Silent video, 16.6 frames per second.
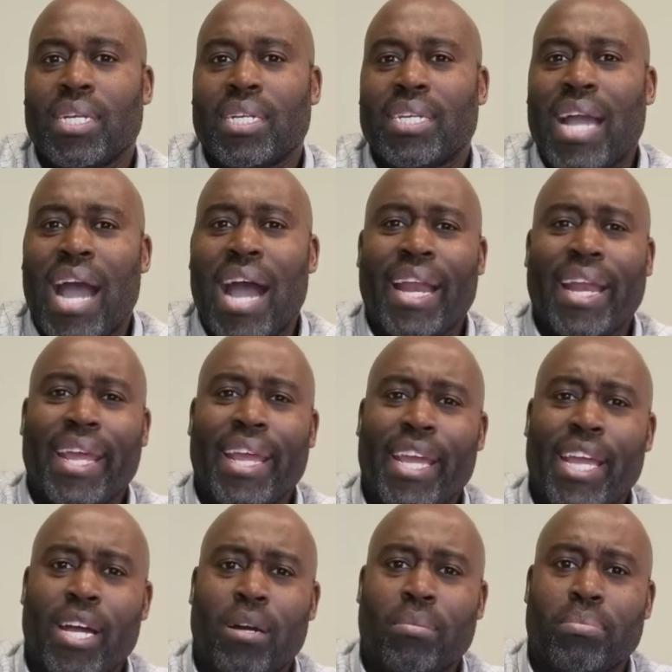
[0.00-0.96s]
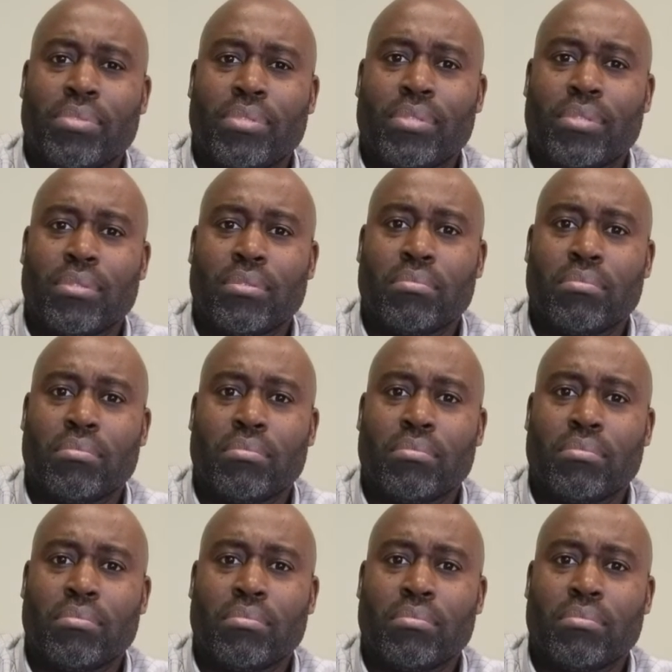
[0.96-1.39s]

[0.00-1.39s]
God helps